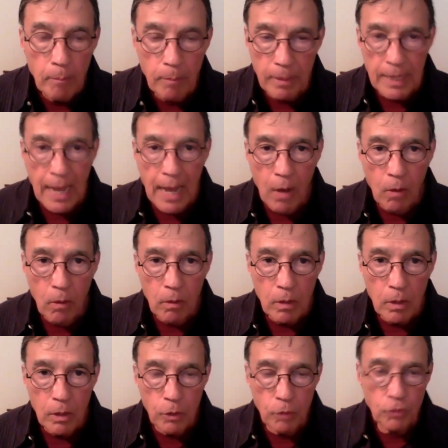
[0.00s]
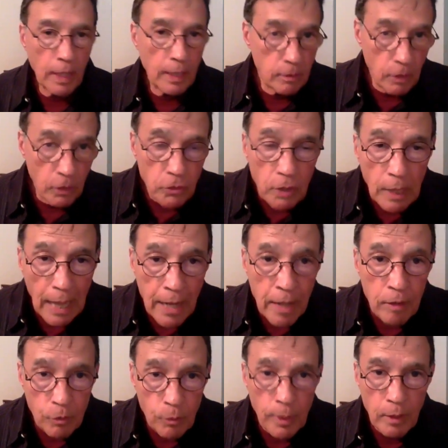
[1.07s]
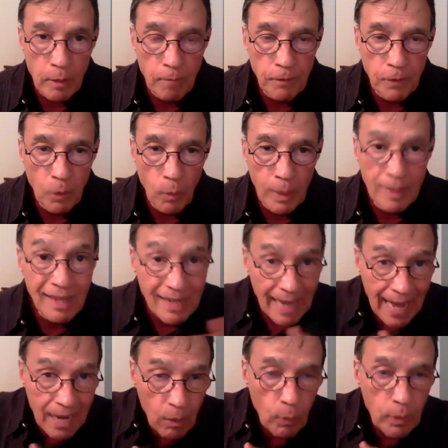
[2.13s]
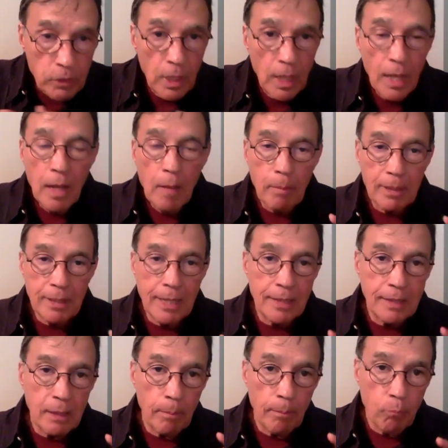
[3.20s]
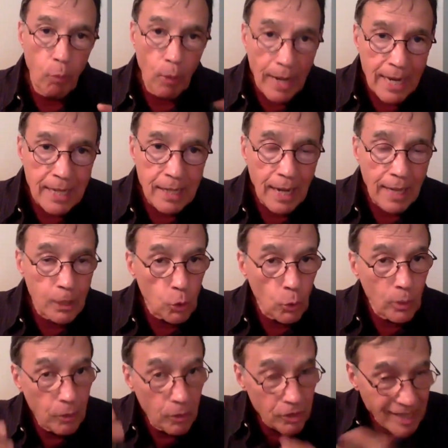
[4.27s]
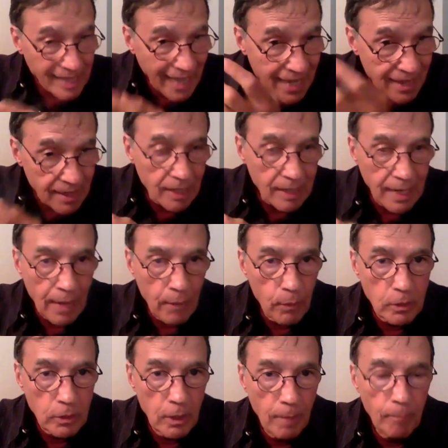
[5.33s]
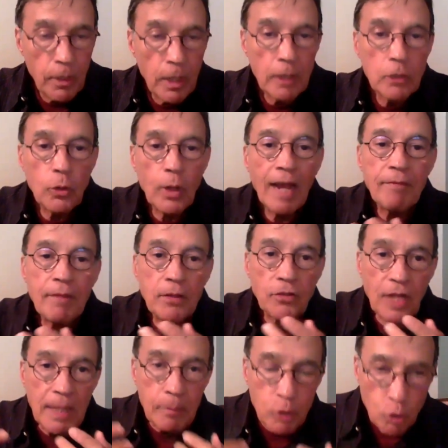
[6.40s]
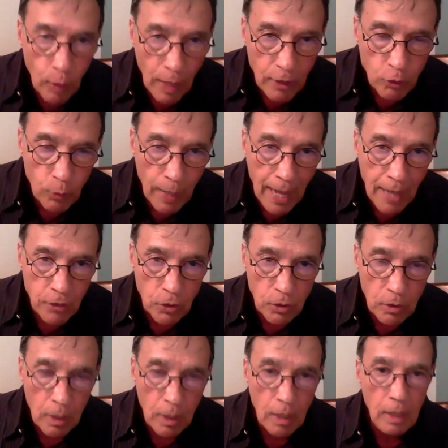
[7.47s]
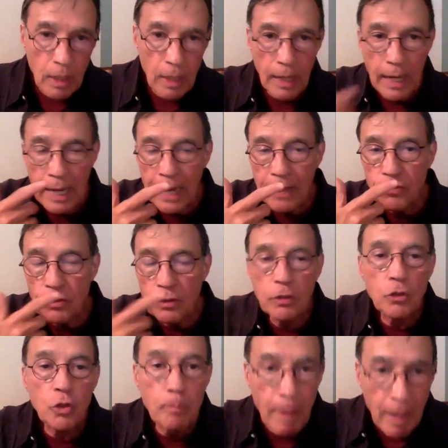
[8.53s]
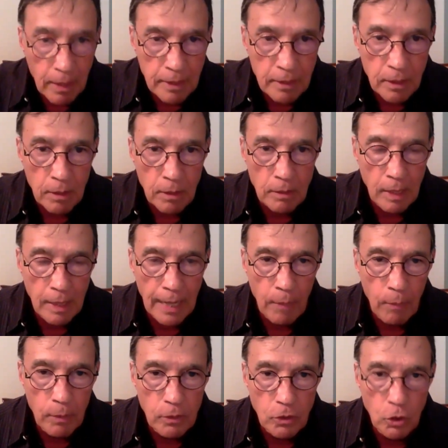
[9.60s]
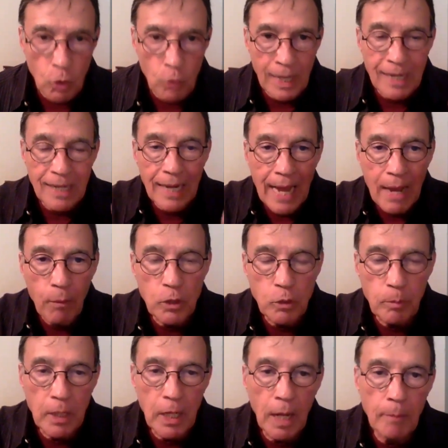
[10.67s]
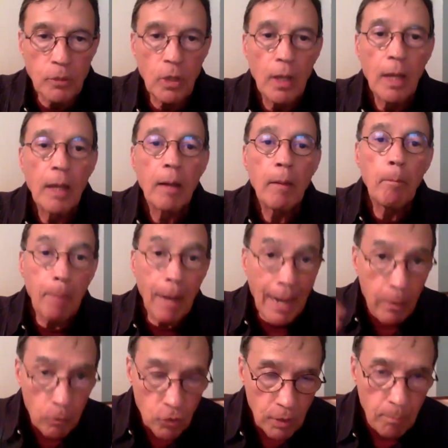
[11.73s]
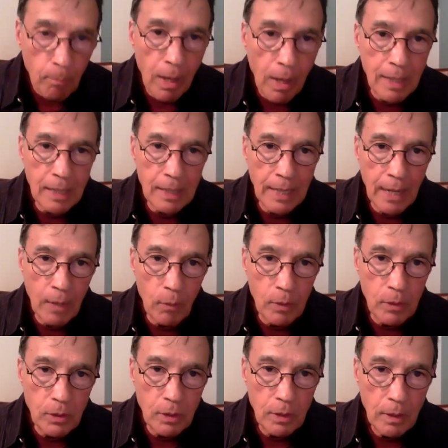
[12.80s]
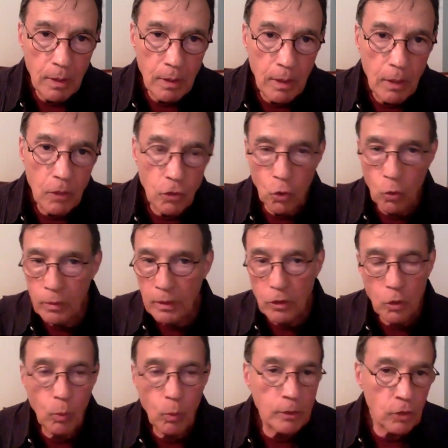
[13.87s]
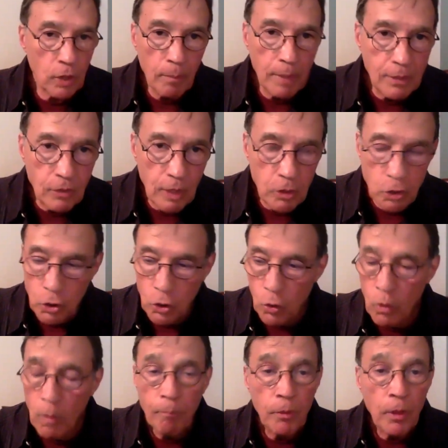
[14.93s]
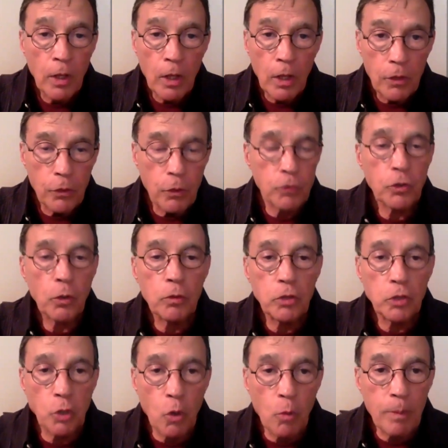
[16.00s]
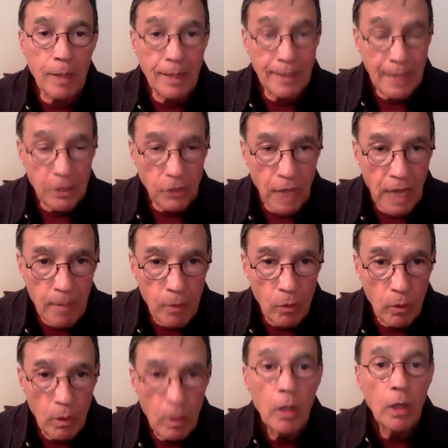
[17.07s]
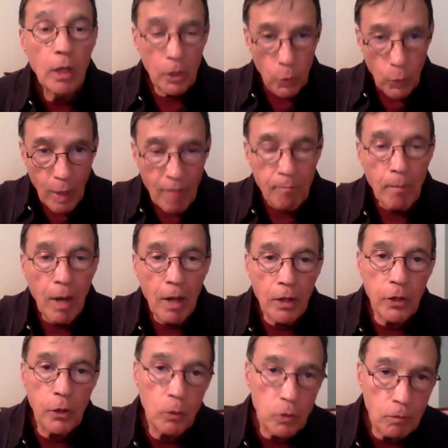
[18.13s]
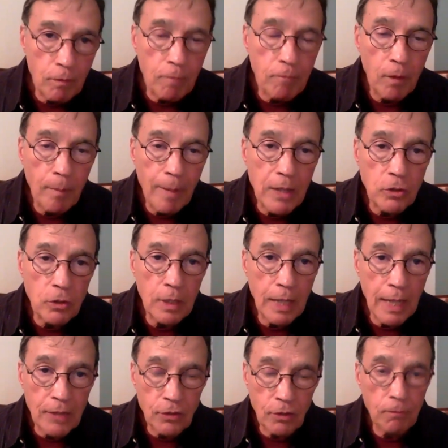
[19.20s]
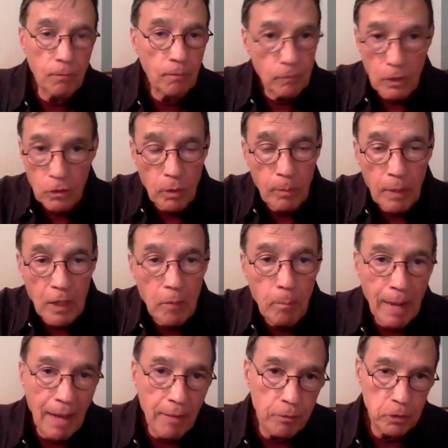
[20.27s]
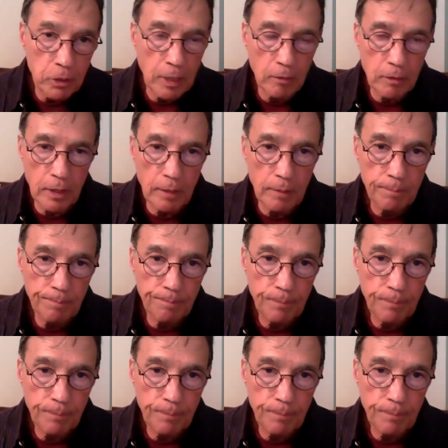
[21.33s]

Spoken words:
But now you say there's a lion 300 feet away, the language. But then the brain had to understand that language to have the same stress reaction as smelling the language. So then language becomes biosymbolic language. So this is when somebody says to you, you're so stupid, and they shame you, you have molecules of inflammation as if there's some kind of pathogen out there.